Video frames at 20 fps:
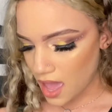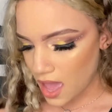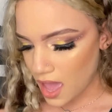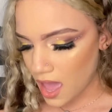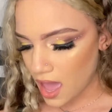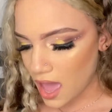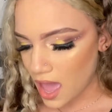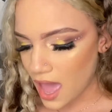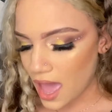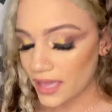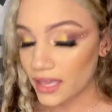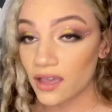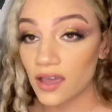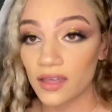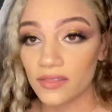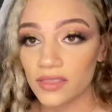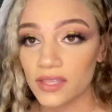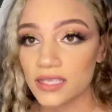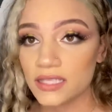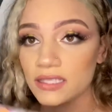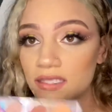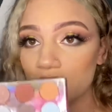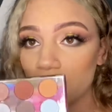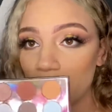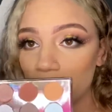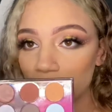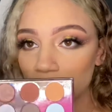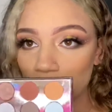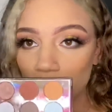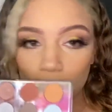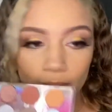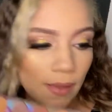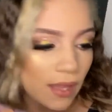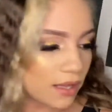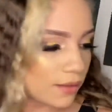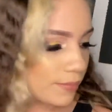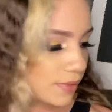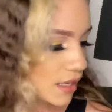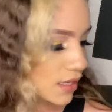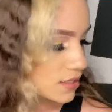I got this eyeshadow
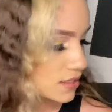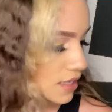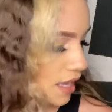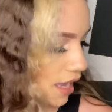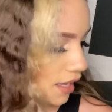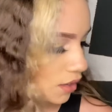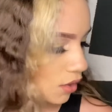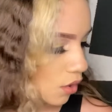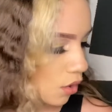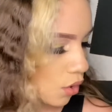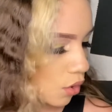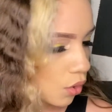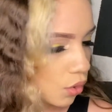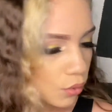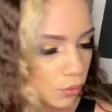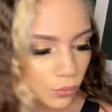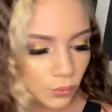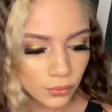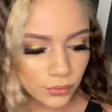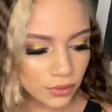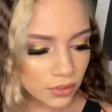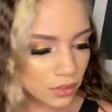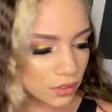palette because I own,